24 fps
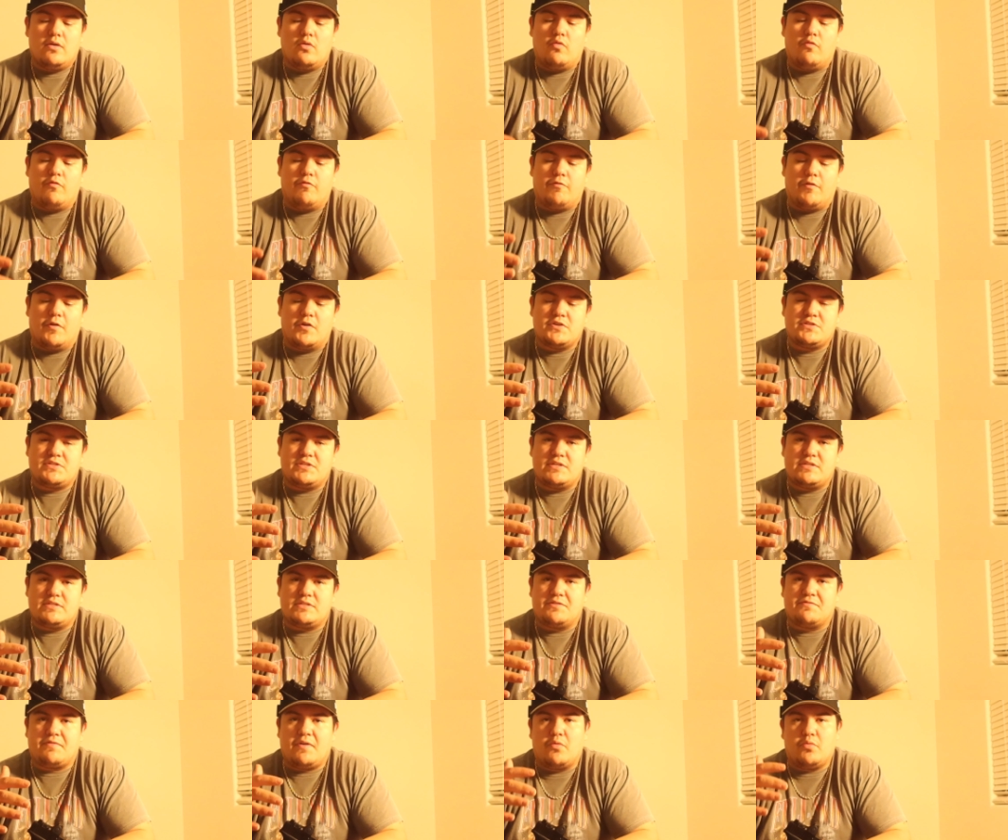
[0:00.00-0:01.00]

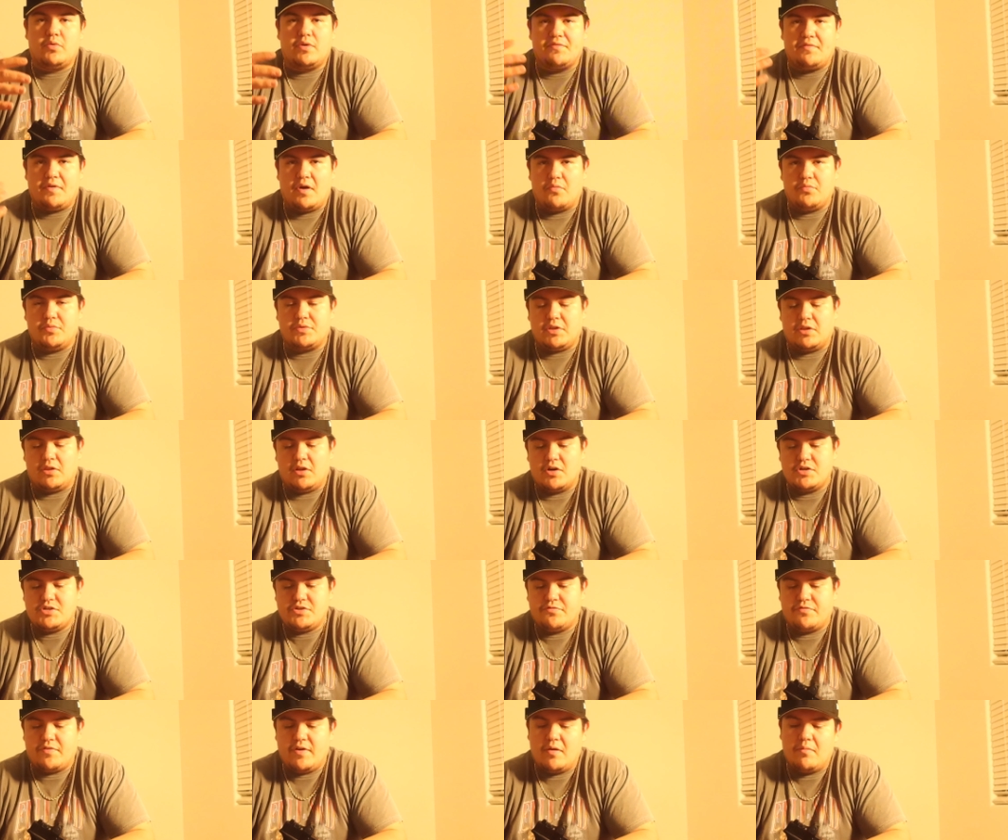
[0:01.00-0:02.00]
versus if I would have gone with the
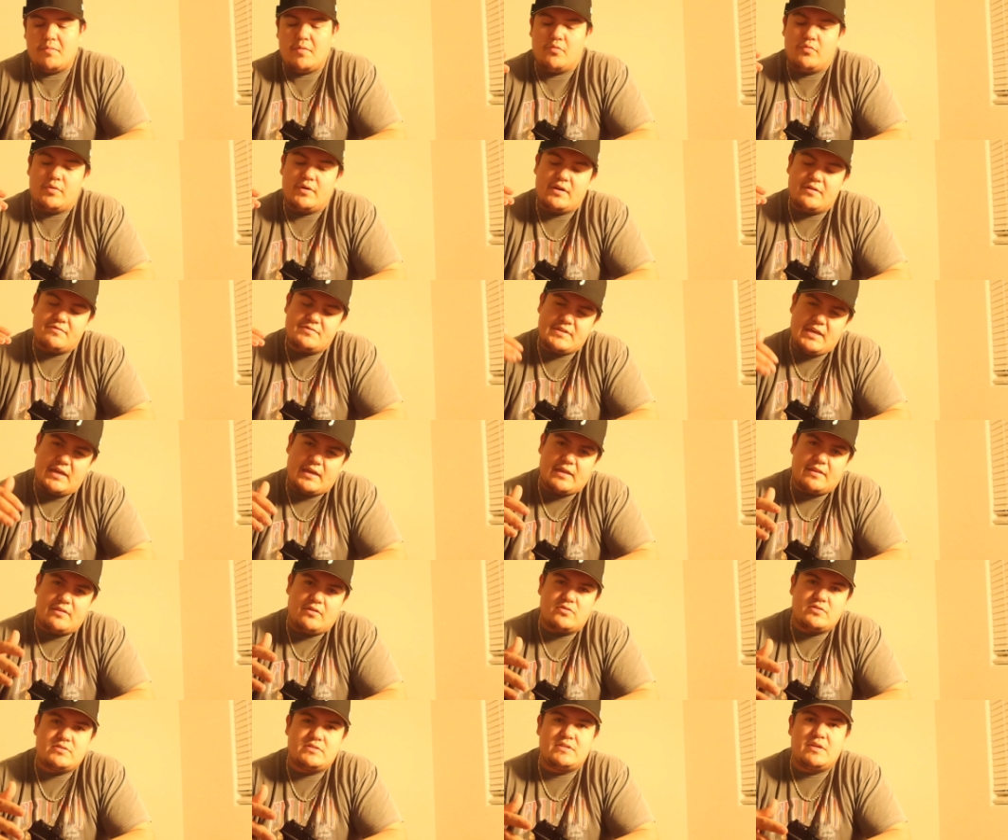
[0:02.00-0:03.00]
larger frame, it wouldn't have taken
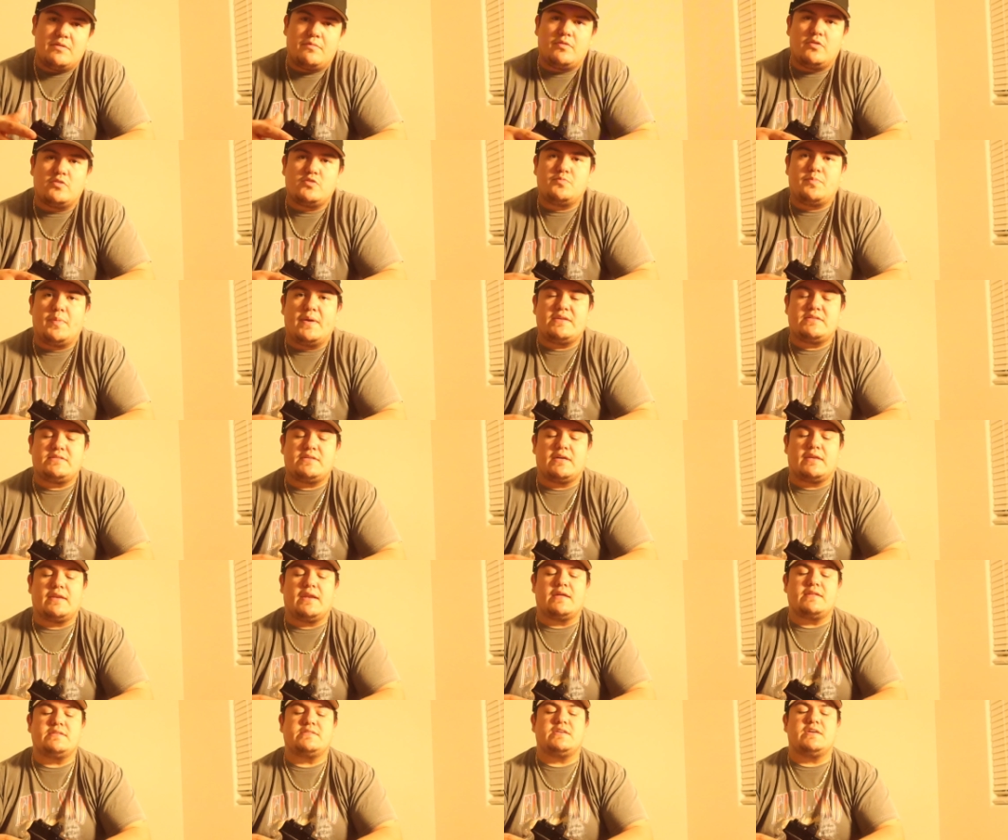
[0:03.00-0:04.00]
those basic
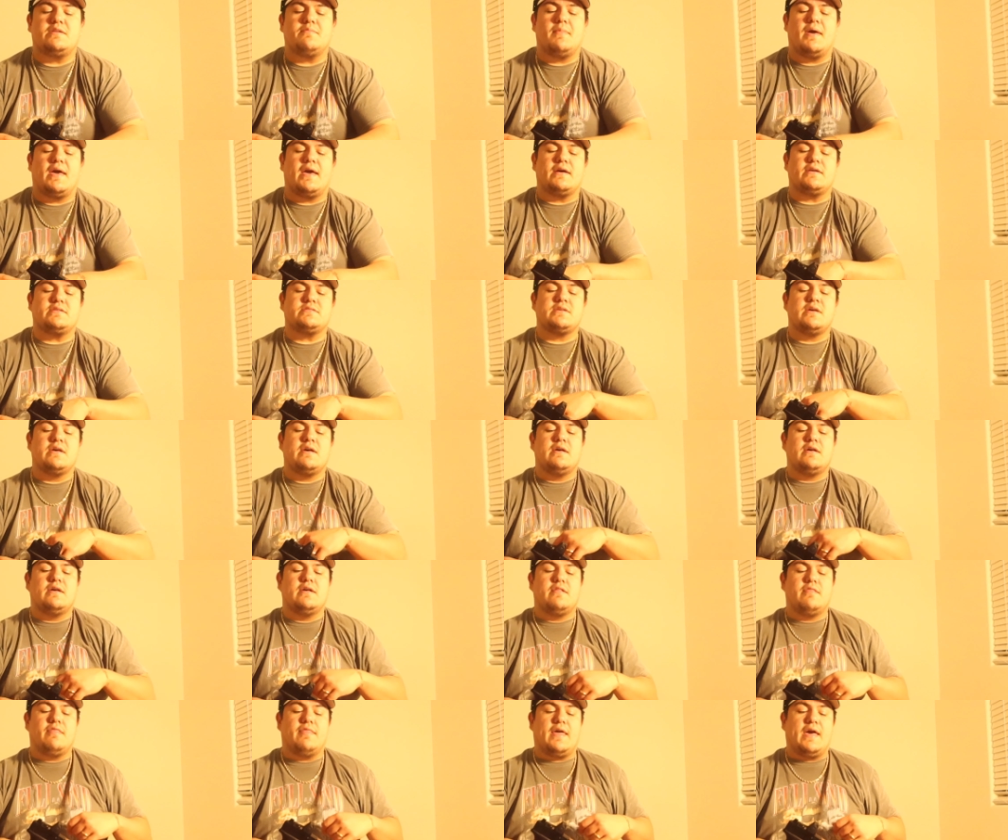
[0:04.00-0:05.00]
19 mags
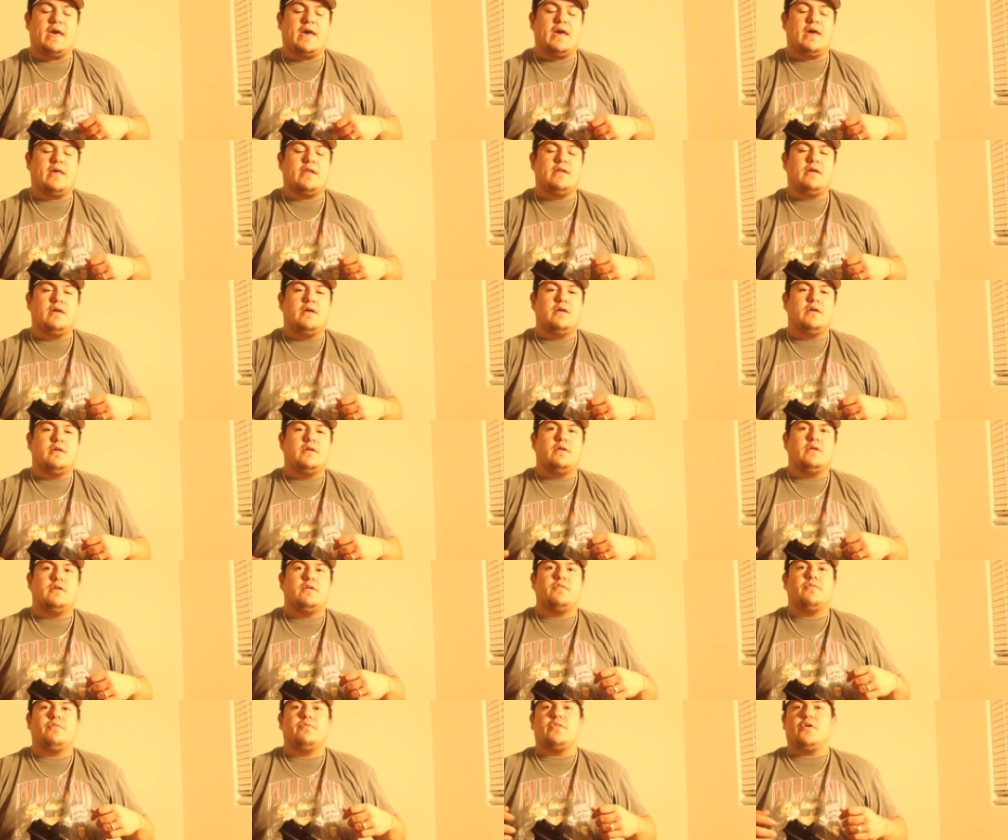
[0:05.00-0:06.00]
that
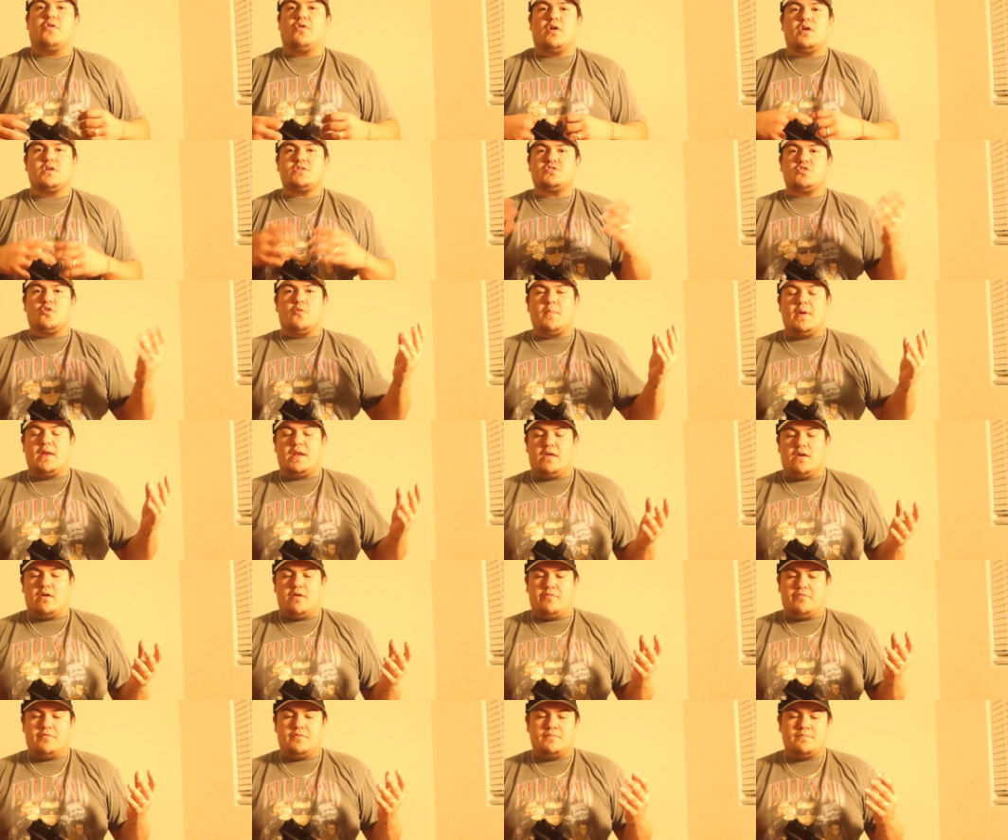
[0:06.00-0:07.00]
there are so many
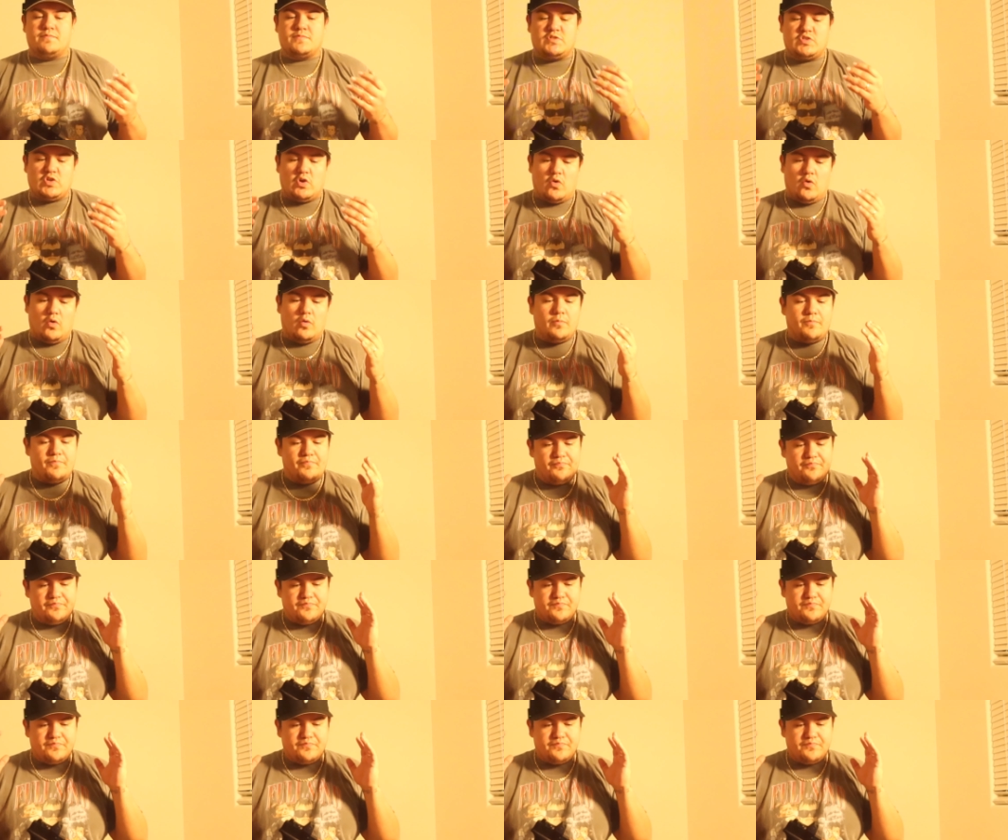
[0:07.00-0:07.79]
of. So